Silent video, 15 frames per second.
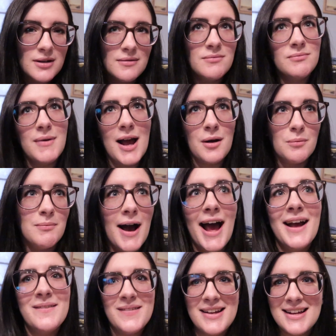
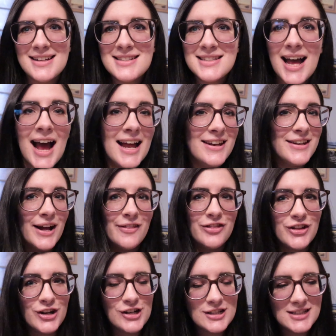my weeks end
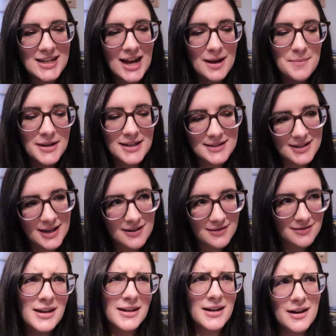on Thursday because I,
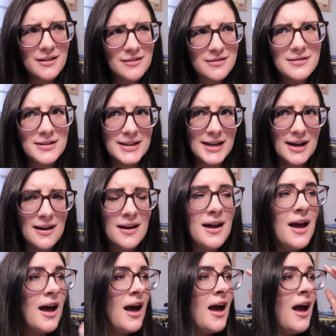you know, yeah.
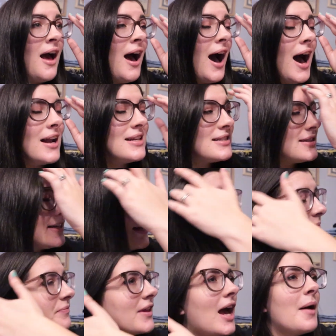
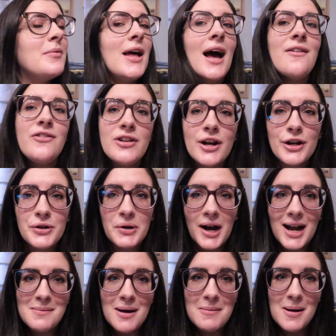Honestly, I'm not feeling
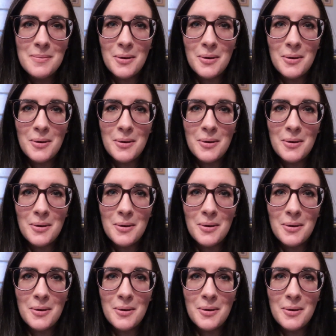great about my